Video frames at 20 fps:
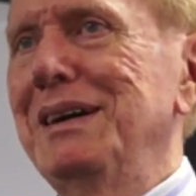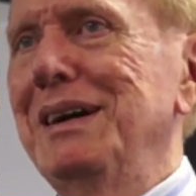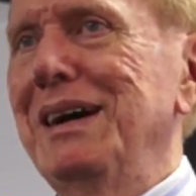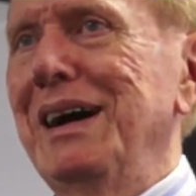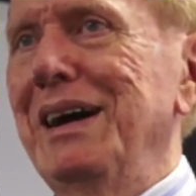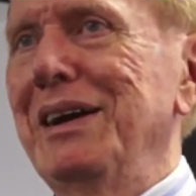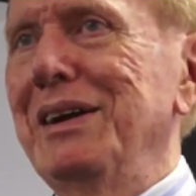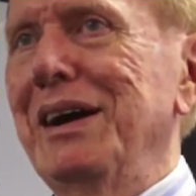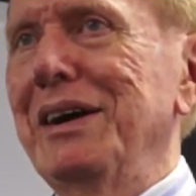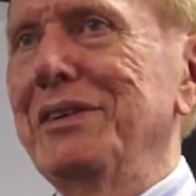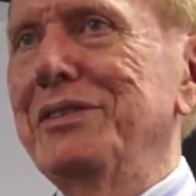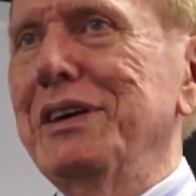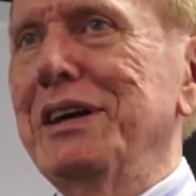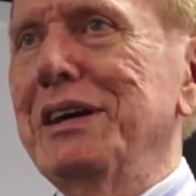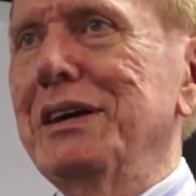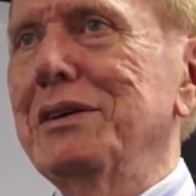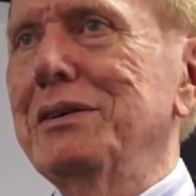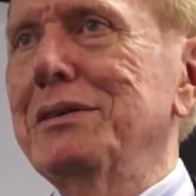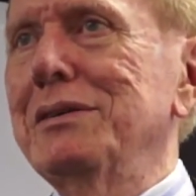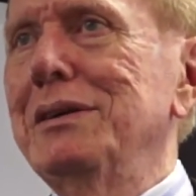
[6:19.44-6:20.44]
And I
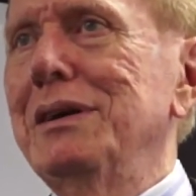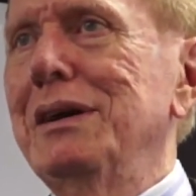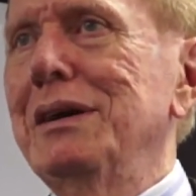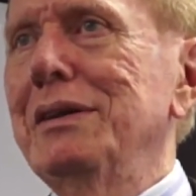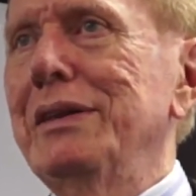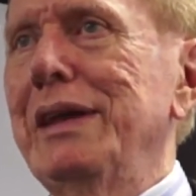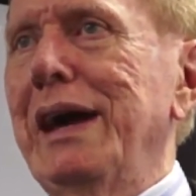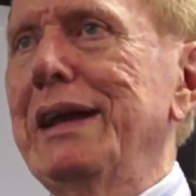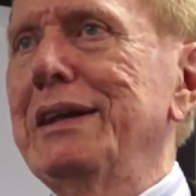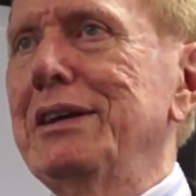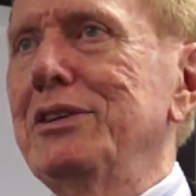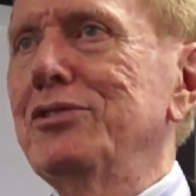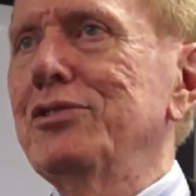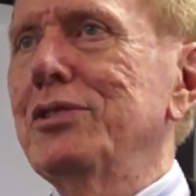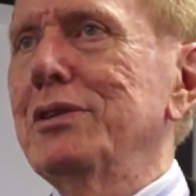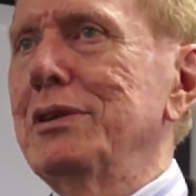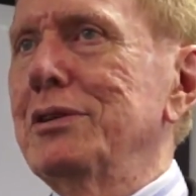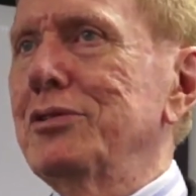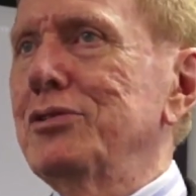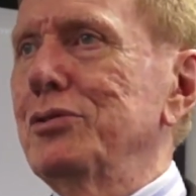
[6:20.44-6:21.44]
think that is
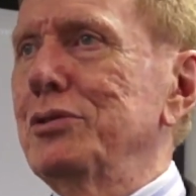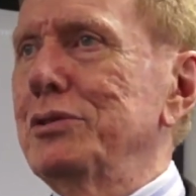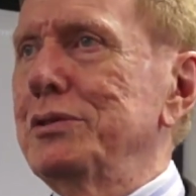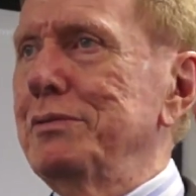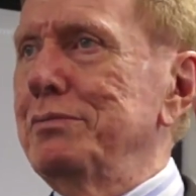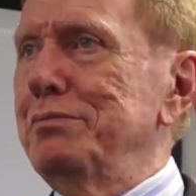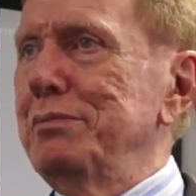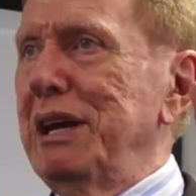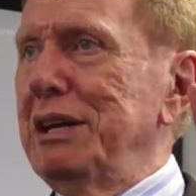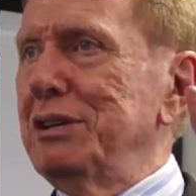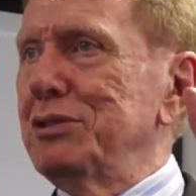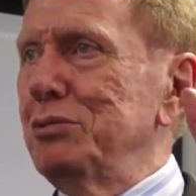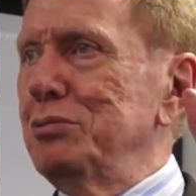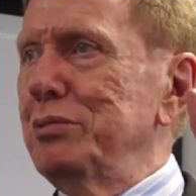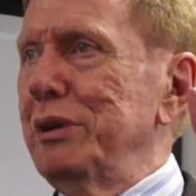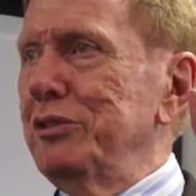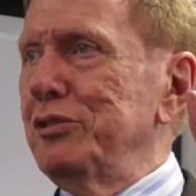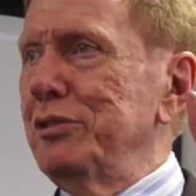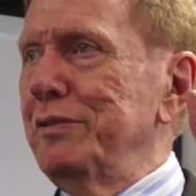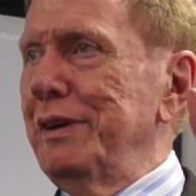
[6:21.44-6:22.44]
a sort of mental
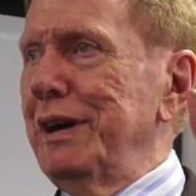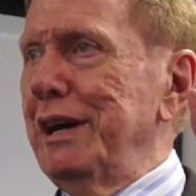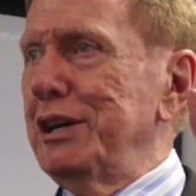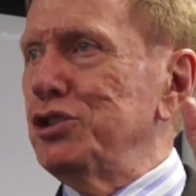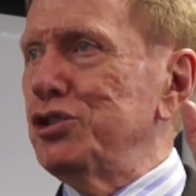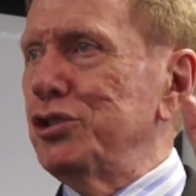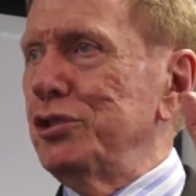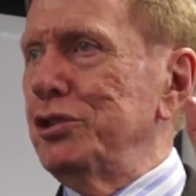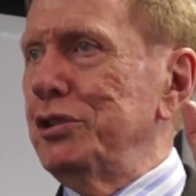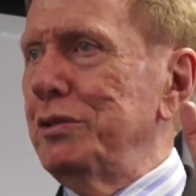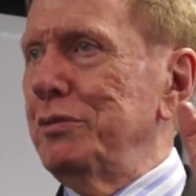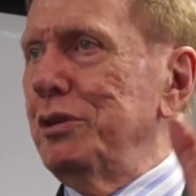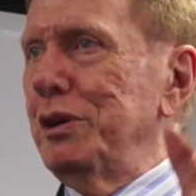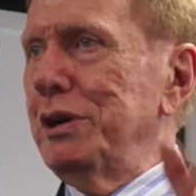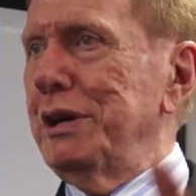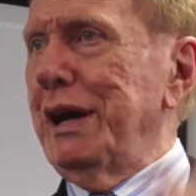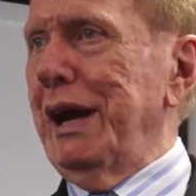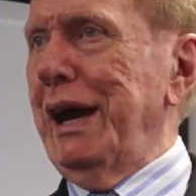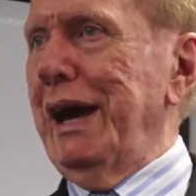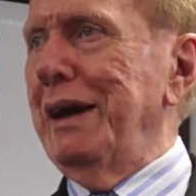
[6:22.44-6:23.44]
reservation you've
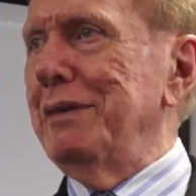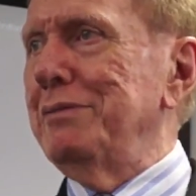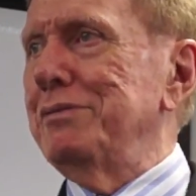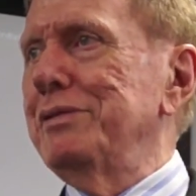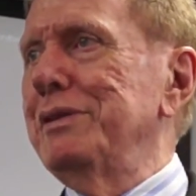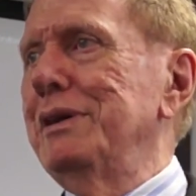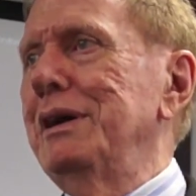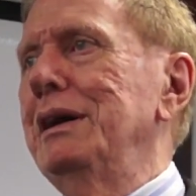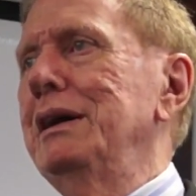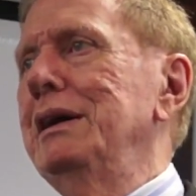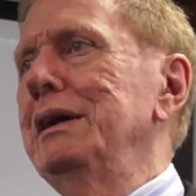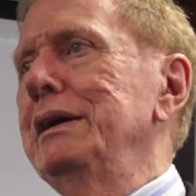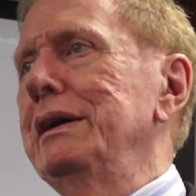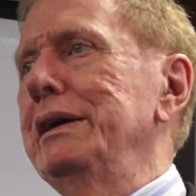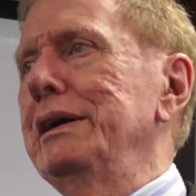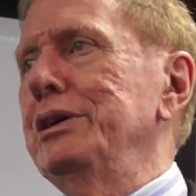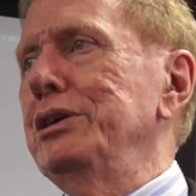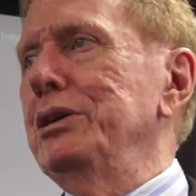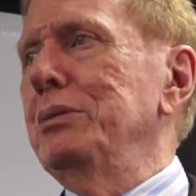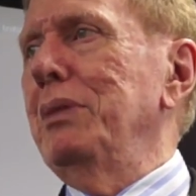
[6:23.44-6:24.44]
got to have
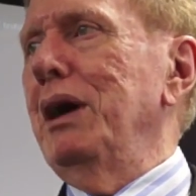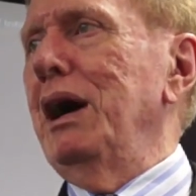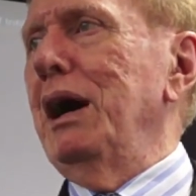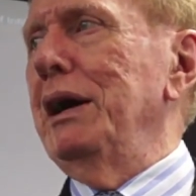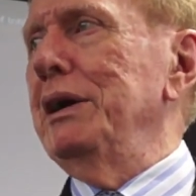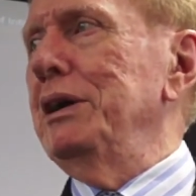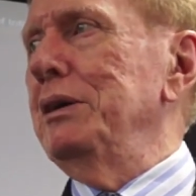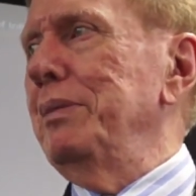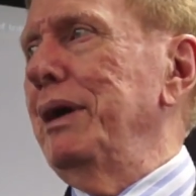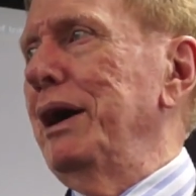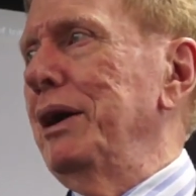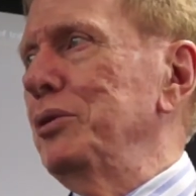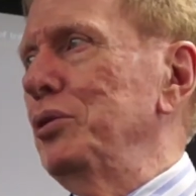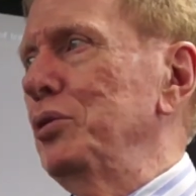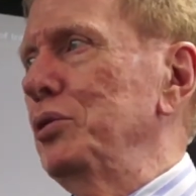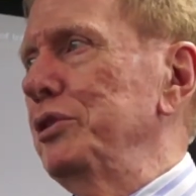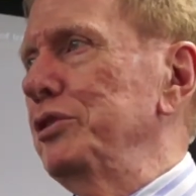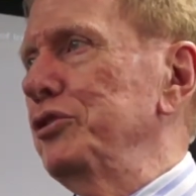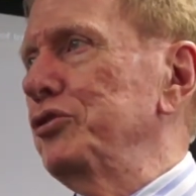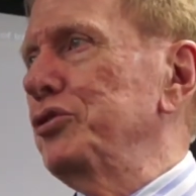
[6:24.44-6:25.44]
in your mind about
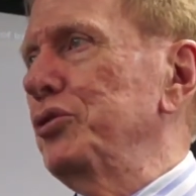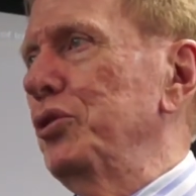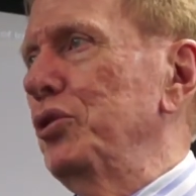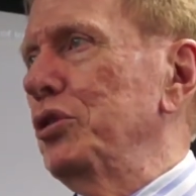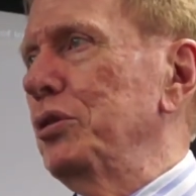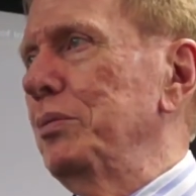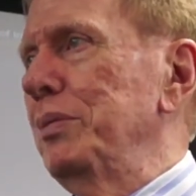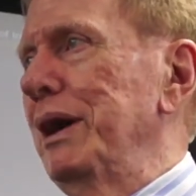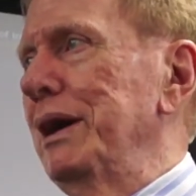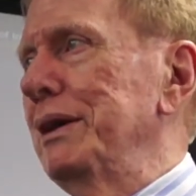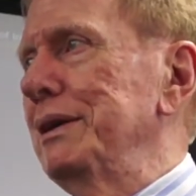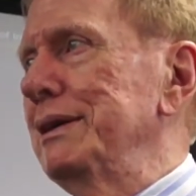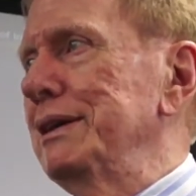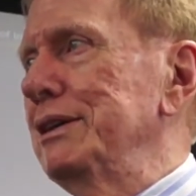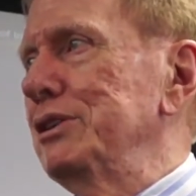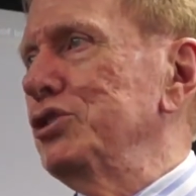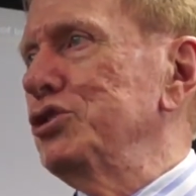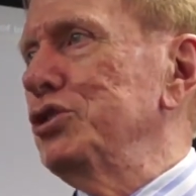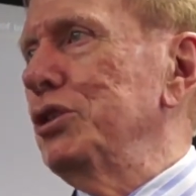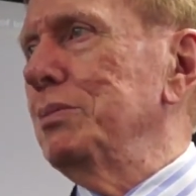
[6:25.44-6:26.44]
all this talk about
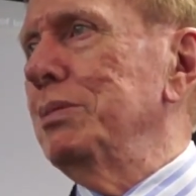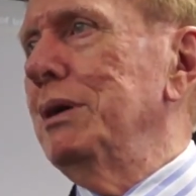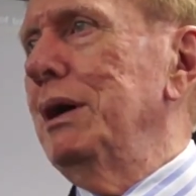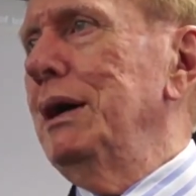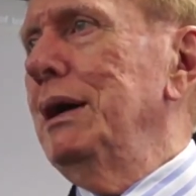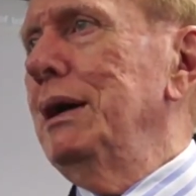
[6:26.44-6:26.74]
leadership.